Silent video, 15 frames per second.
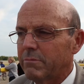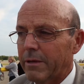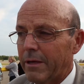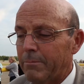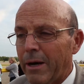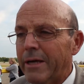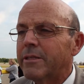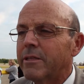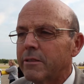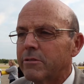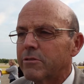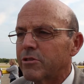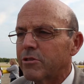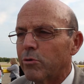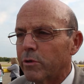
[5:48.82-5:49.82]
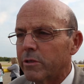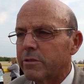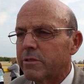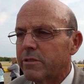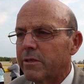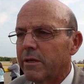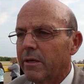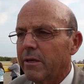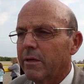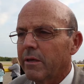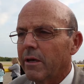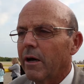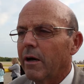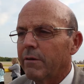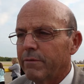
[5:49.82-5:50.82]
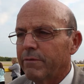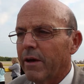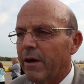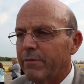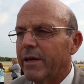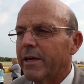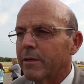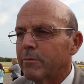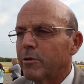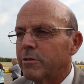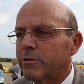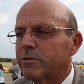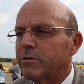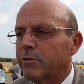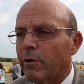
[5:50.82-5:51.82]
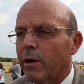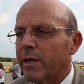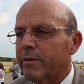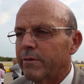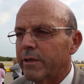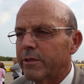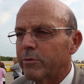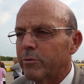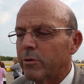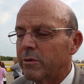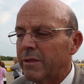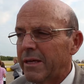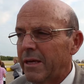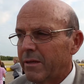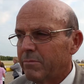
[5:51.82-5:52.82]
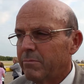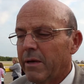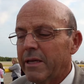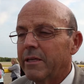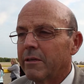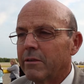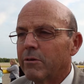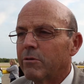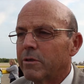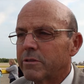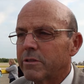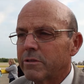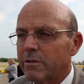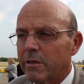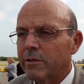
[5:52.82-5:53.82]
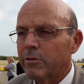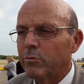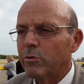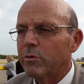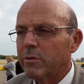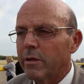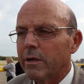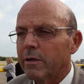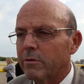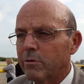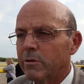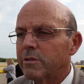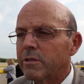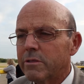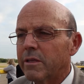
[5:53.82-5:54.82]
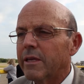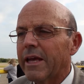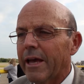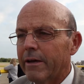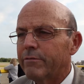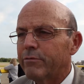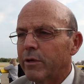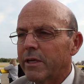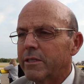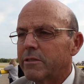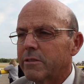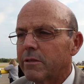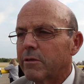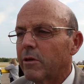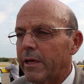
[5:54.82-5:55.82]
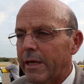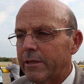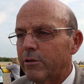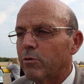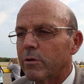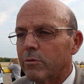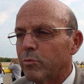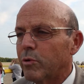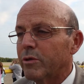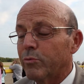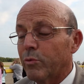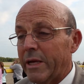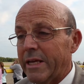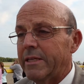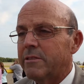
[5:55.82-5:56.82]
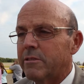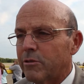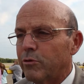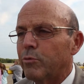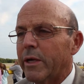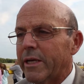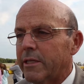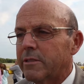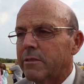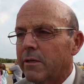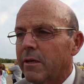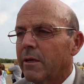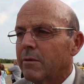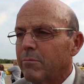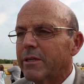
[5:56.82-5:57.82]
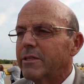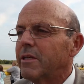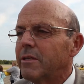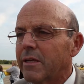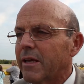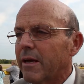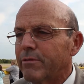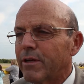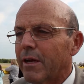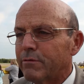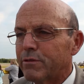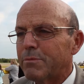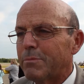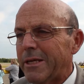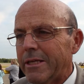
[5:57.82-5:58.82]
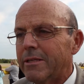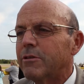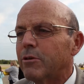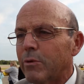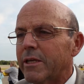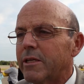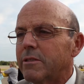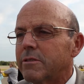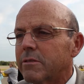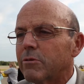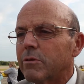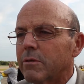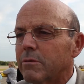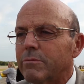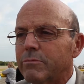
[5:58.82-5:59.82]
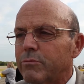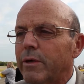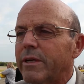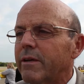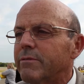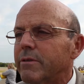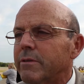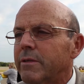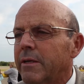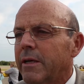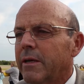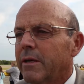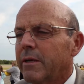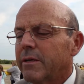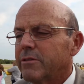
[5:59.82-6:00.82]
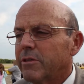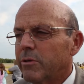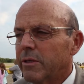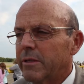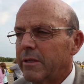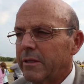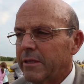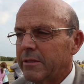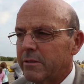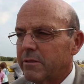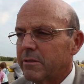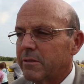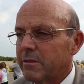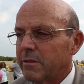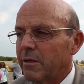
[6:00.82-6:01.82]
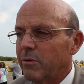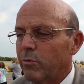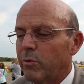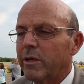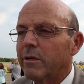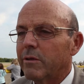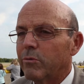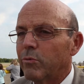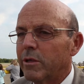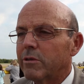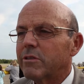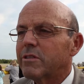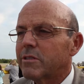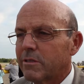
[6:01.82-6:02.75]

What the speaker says: abundant source of animals to drive on the road. Many of the horses on the road are horses that have raced and or were raised to race but didn't have enough speed to race or whatever. So we're